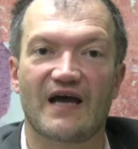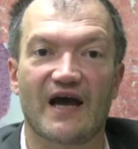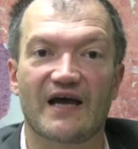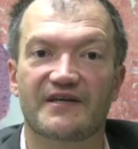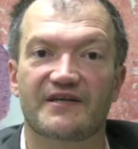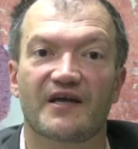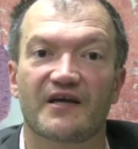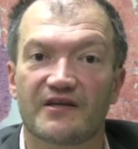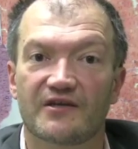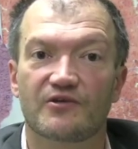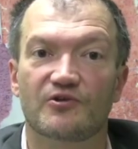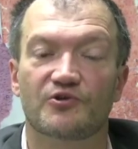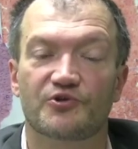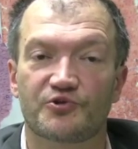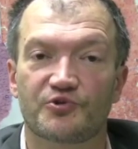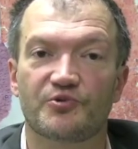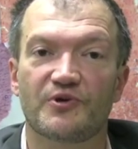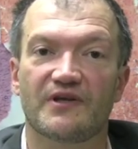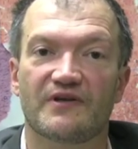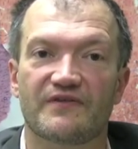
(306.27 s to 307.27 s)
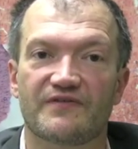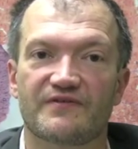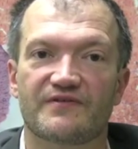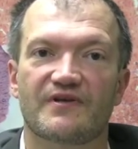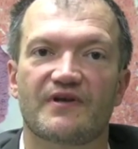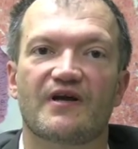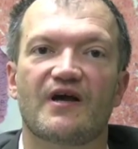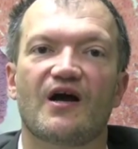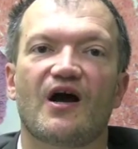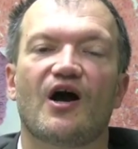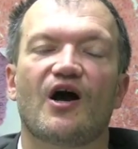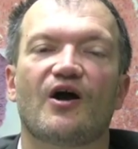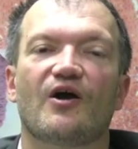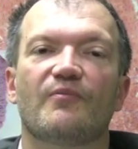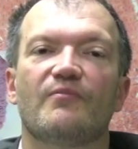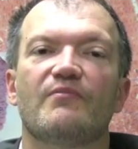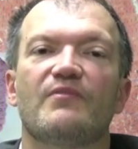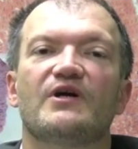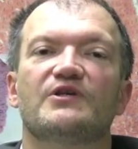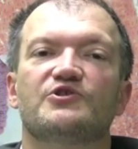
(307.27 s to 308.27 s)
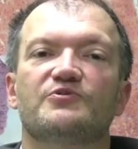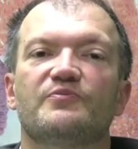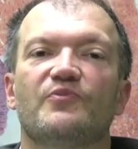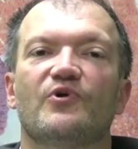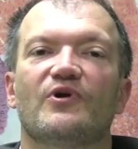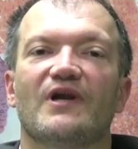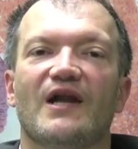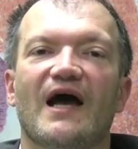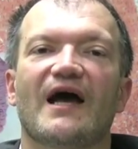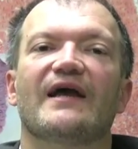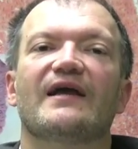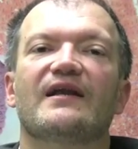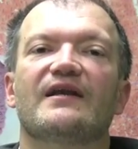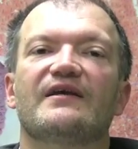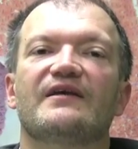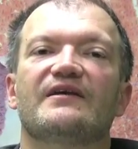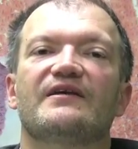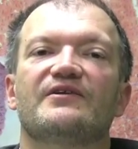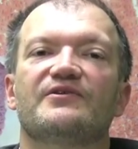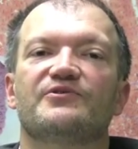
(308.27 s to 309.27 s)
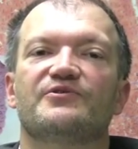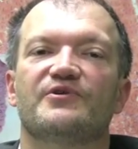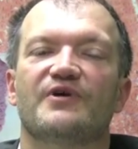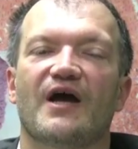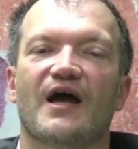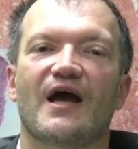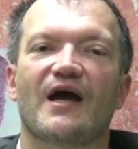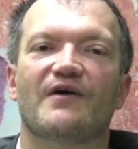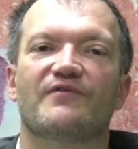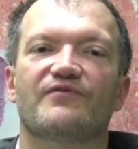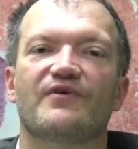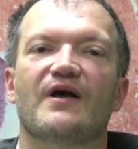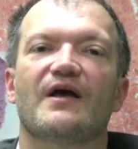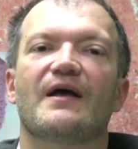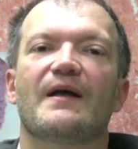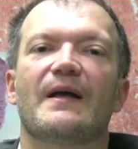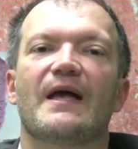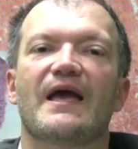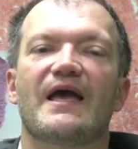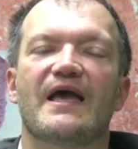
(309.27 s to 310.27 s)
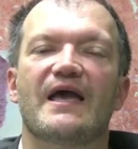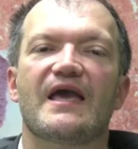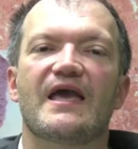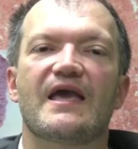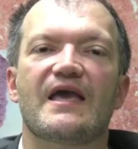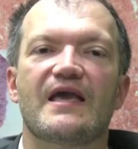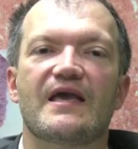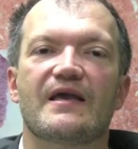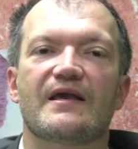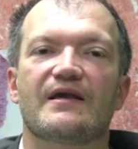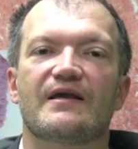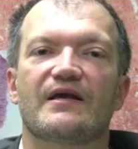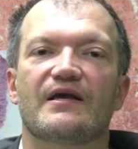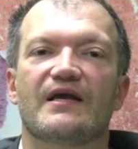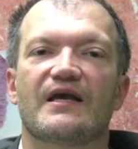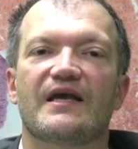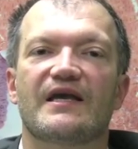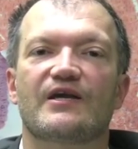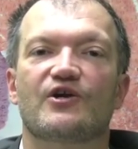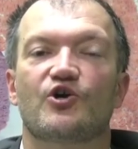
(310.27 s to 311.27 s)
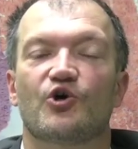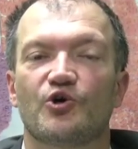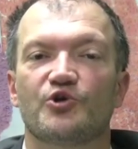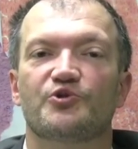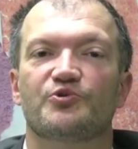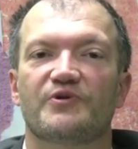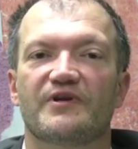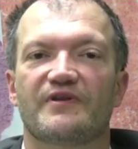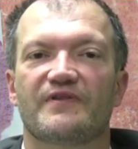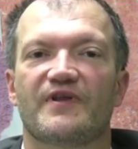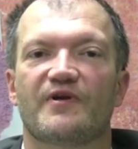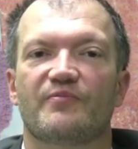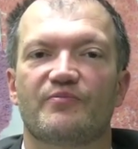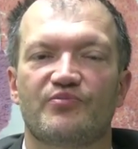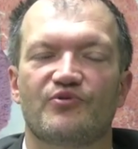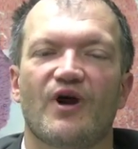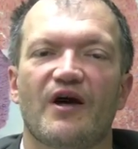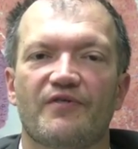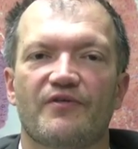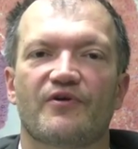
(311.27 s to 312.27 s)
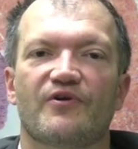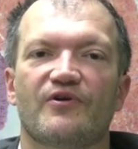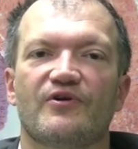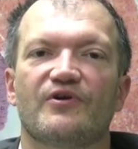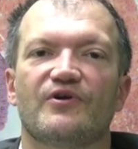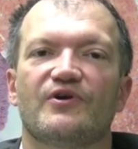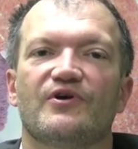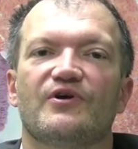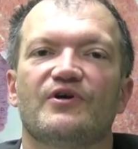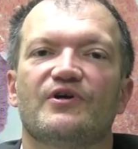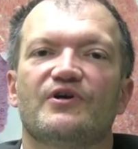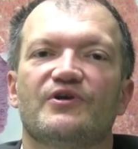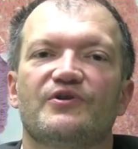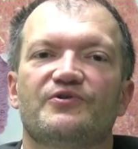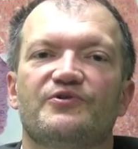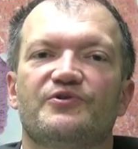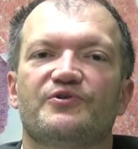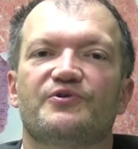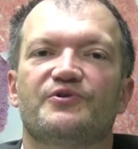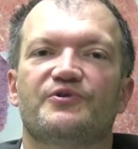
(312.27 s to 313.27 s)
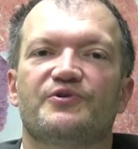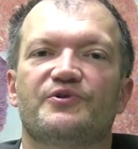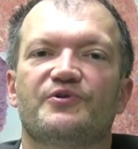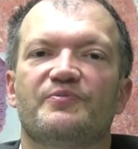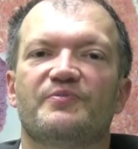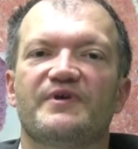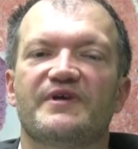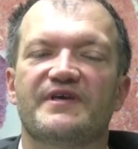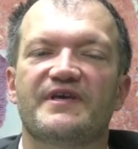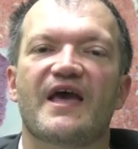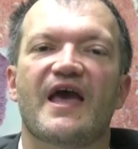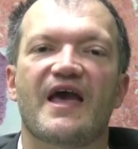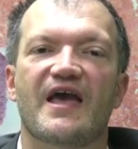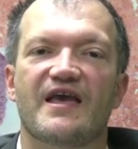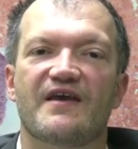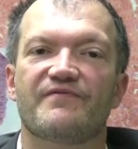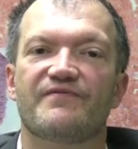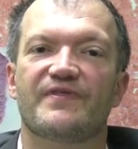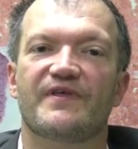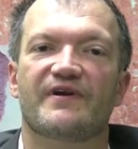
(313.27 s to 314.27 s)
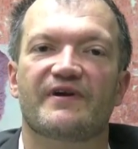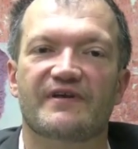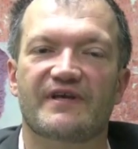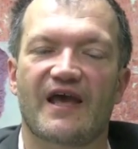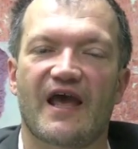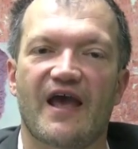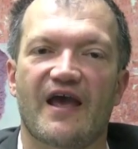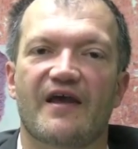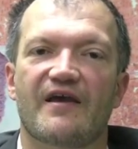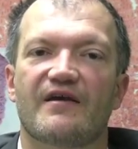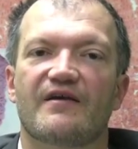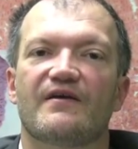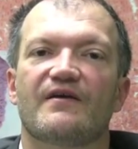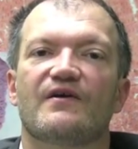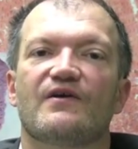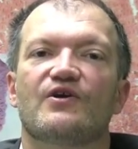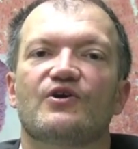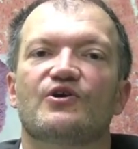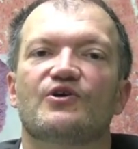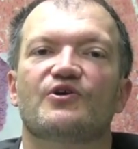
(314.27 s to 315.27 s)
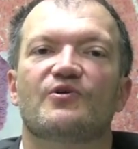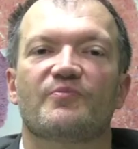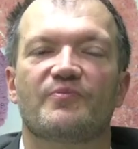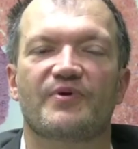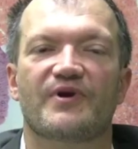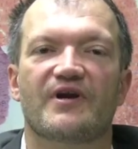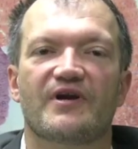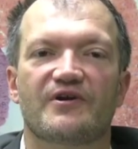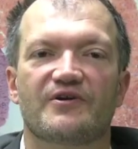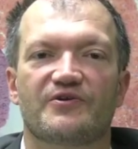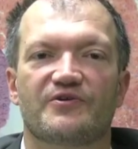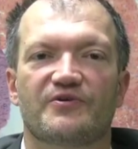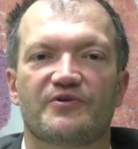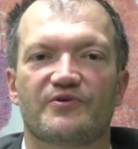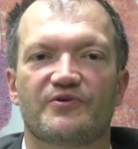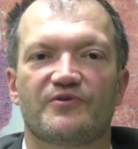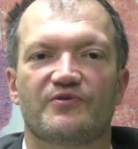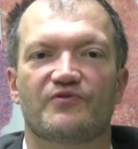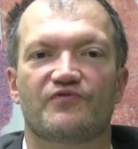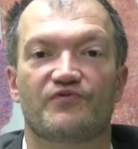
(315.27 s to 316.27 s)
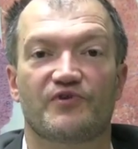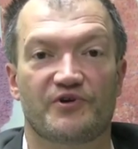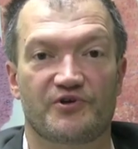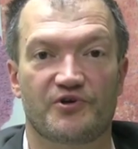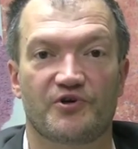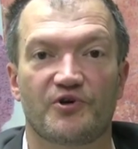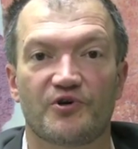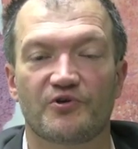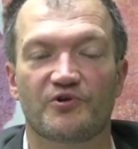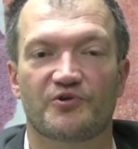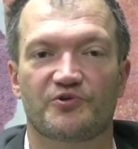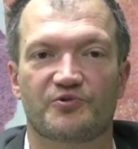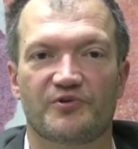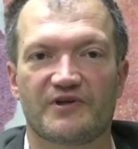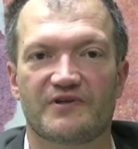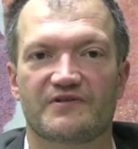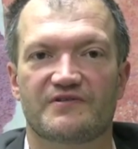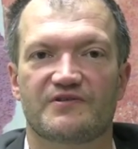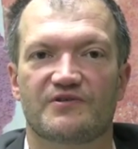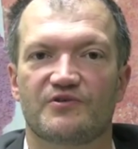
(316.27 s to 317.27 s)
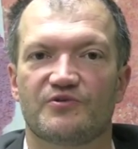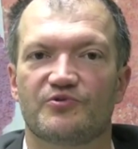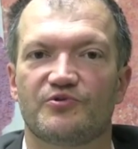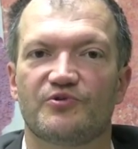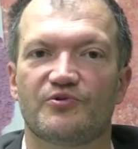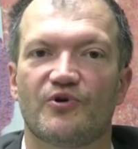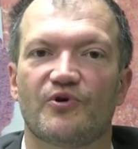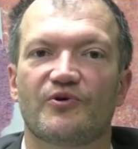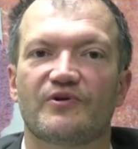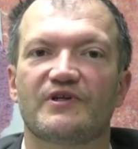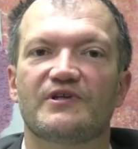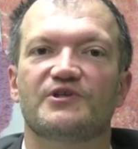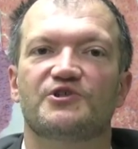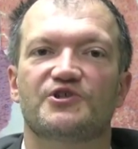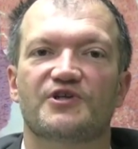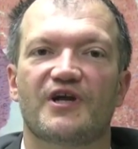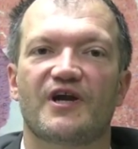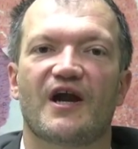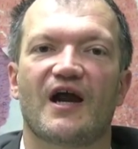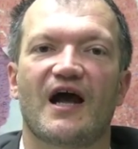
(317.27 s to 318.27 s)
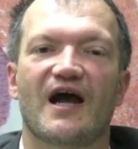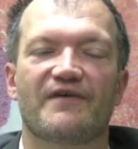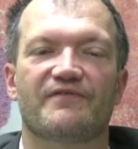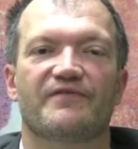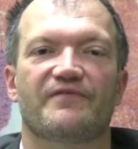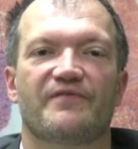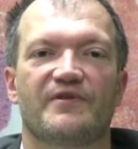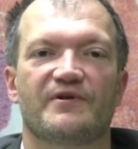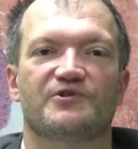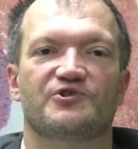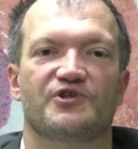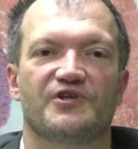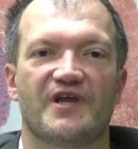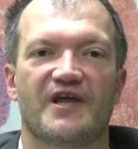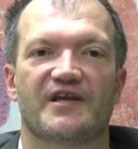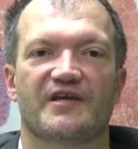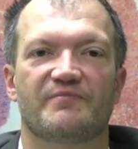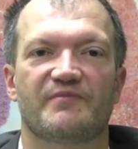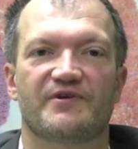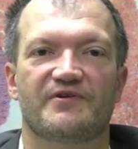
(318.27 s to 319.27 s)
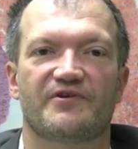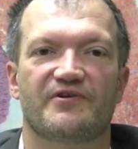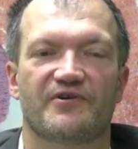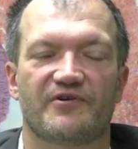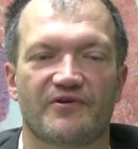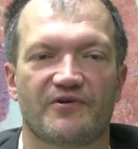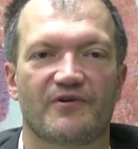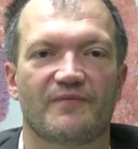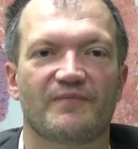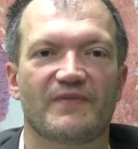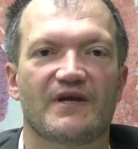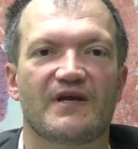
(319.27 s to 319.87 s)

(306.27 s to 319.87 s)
Identical twins are much more likely to have a co-twin, their brother, to be gay if they're gay, compared to fraternal twins who only share half of their genetic material.